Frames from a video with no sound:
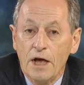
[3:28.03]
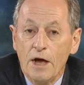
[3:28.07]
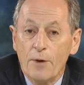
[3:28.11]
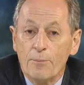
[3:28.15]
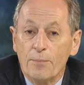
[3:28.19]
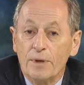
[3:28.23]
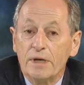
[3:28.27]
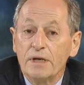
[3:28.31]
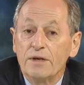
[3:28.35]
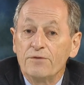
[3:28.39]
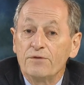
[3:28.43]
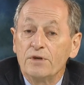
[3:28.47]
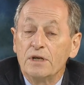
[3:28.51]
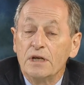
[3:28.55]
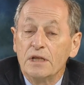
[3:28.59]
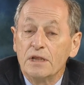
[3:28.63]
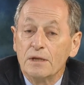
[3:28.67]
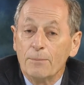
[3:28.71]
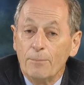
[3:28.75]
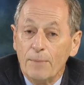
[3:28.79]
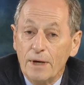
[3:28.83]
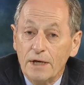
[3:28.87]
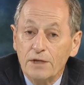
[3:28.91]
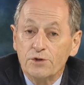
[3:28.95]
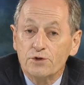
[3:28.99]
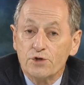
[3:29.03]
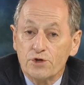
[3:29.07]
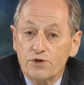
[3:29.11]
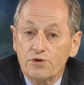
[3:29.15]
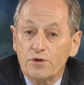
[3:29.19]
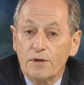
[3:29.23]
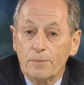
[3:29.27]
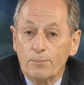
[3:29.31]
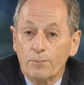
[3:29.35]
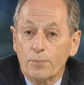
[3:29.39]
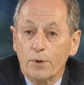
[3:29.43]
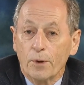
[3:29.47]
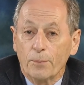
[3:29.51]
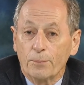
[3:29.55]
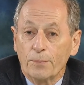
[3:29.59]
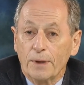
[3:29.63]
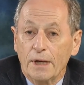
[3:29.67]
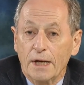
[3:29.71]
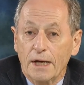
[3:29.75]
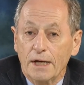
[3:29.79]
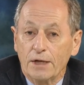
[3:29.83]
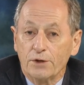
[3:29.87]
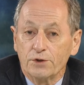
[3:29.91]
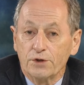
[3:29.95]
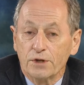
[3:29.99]
but even in the mainstream
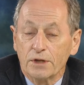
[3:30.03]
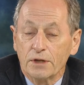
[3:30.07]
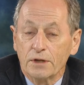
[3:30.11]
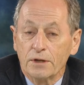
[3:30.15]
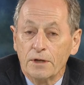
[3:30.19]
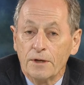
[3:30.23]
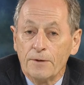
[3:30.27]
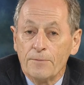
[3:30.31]
population.